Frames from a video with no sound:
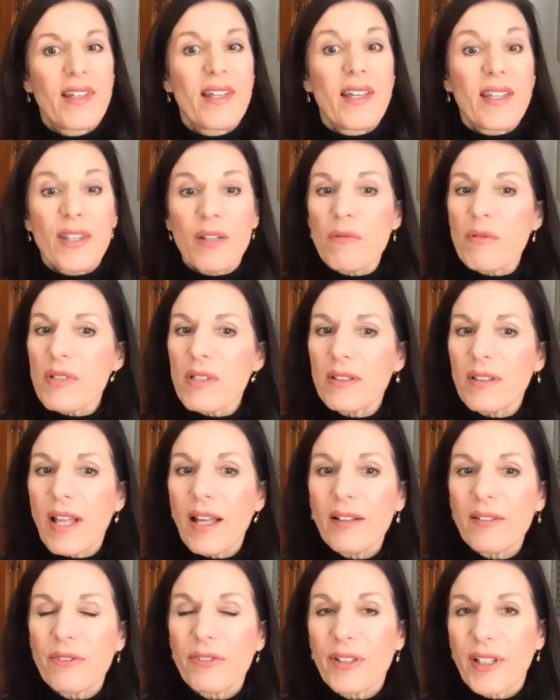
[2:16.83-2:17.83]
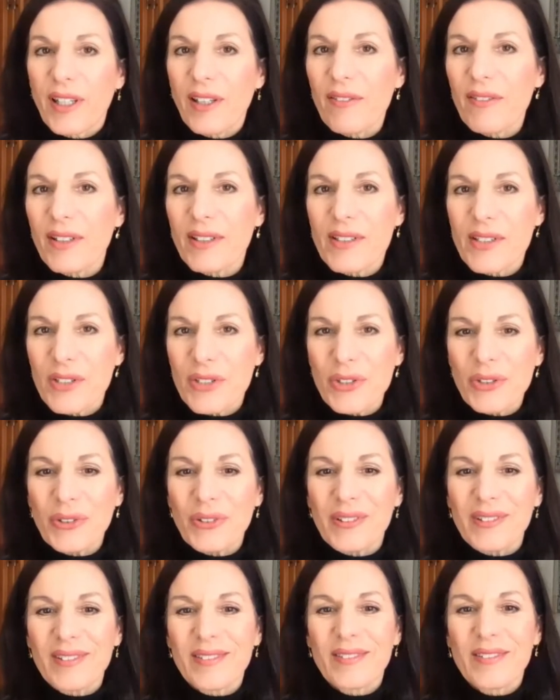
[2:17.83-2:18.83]
There was a lot of forgiving to do.
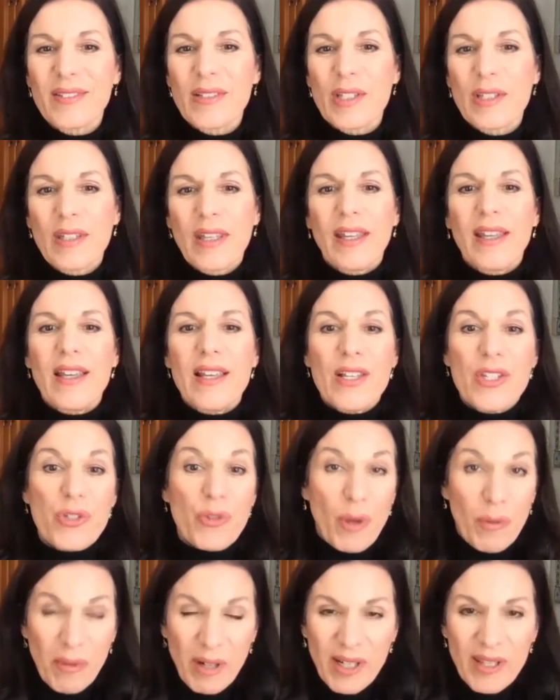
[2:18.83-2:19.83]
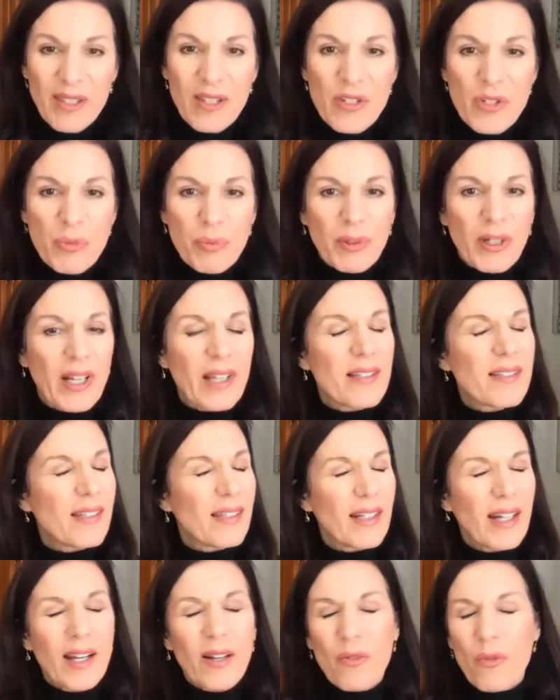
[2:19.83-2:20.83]
So I went in the springs and
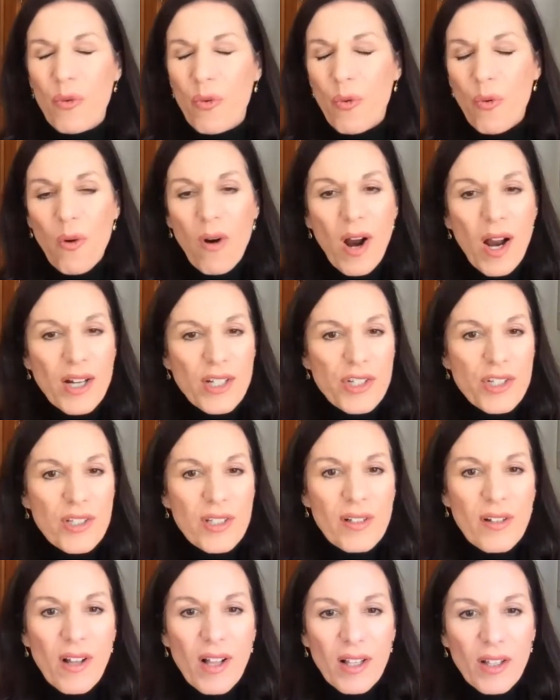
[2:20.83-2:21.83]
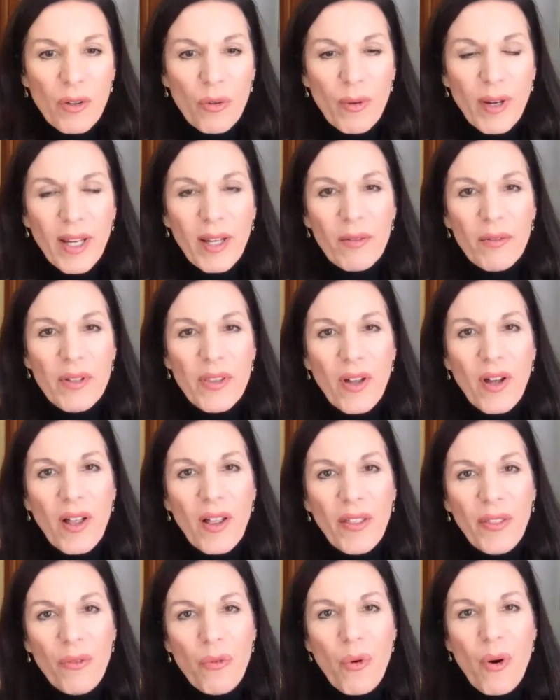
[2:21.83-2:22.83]
I washed it all away with all
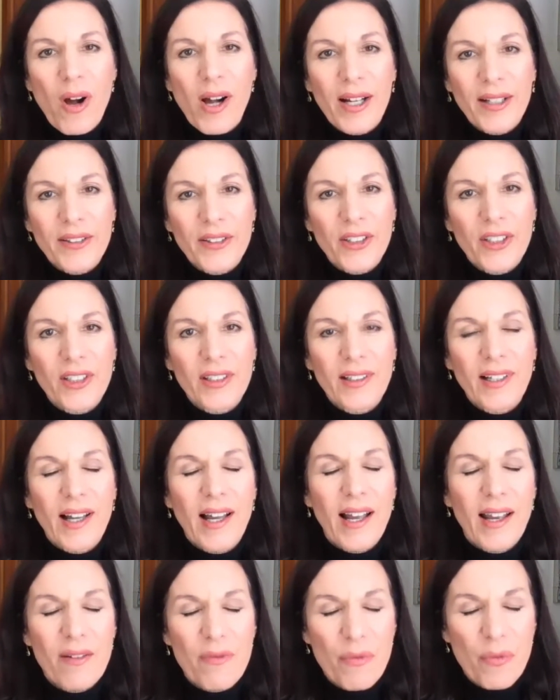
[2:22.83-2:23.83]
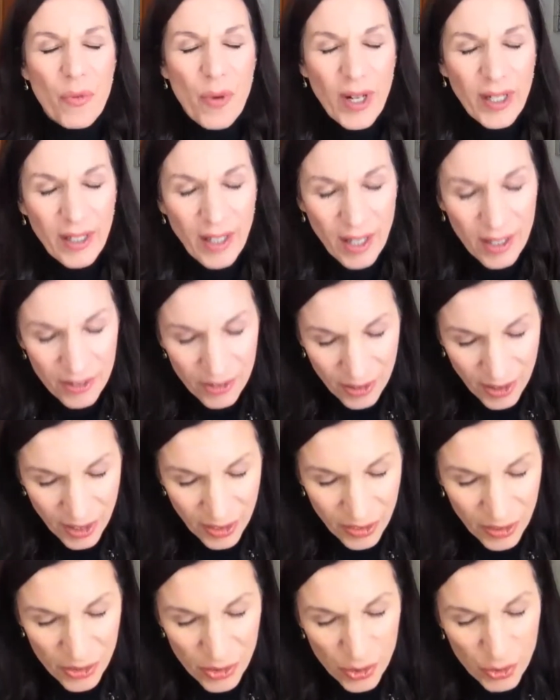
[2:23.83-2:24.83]
the water. I went underneath
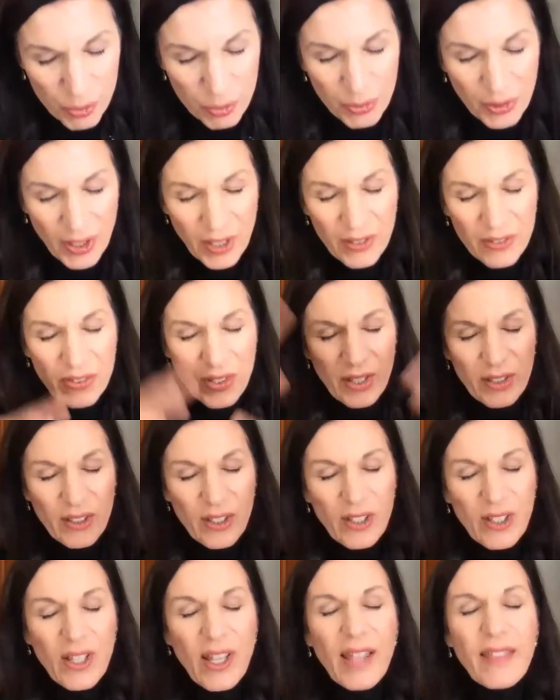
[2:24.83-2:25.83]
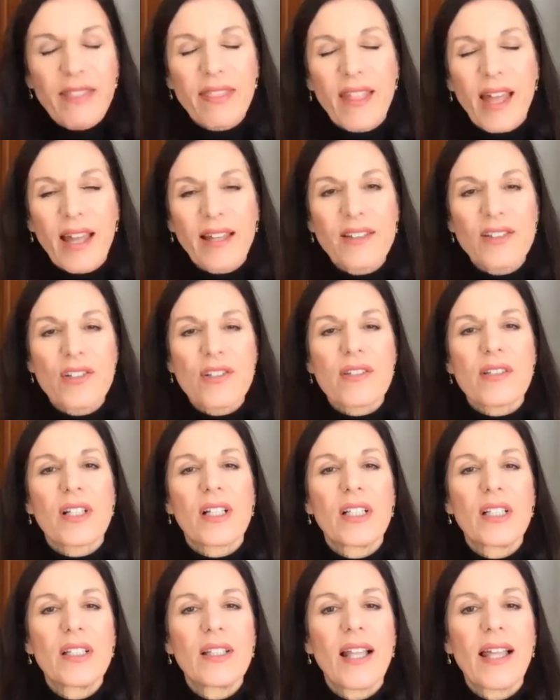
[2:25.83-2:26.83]
the springs and let that just
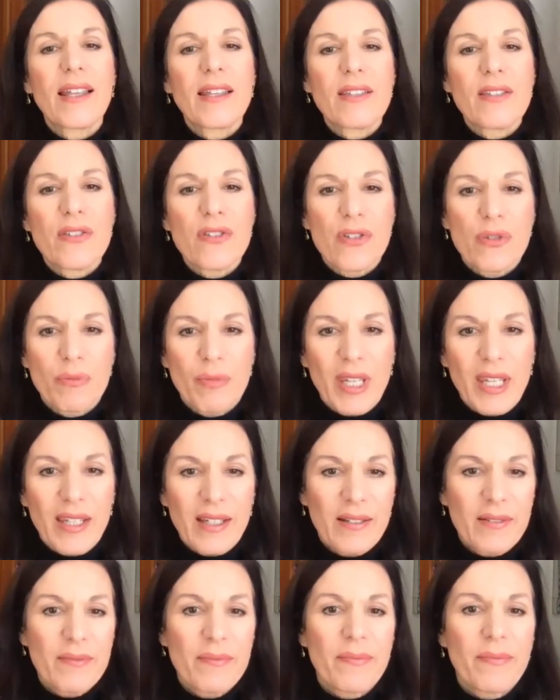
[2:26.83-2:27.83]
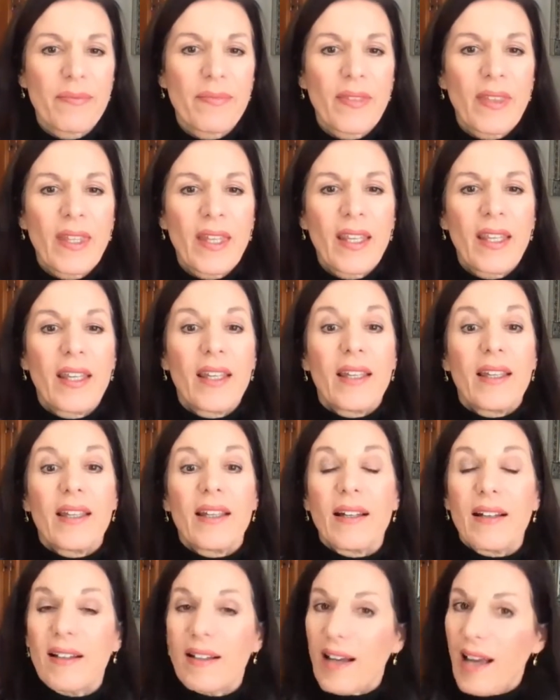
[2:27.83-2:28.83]
cleanse me.
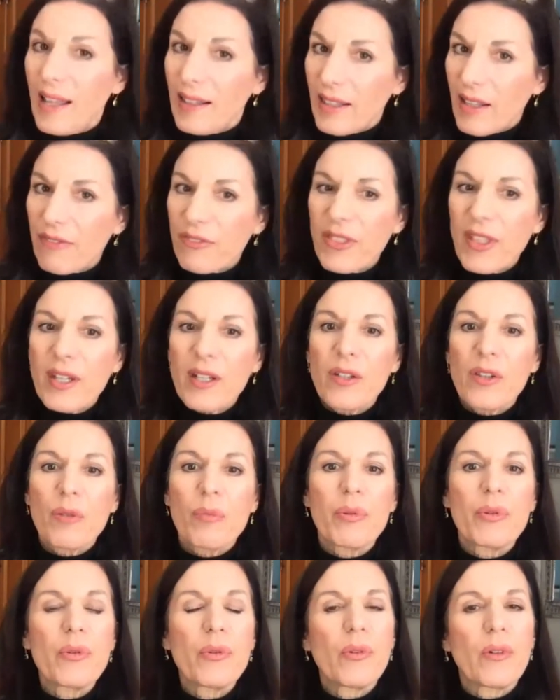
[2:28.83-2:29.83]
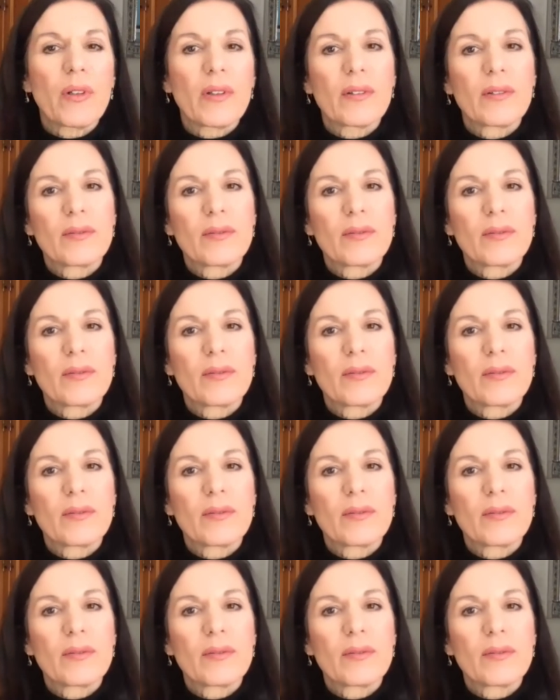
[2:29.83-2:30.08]
I left that in the pool.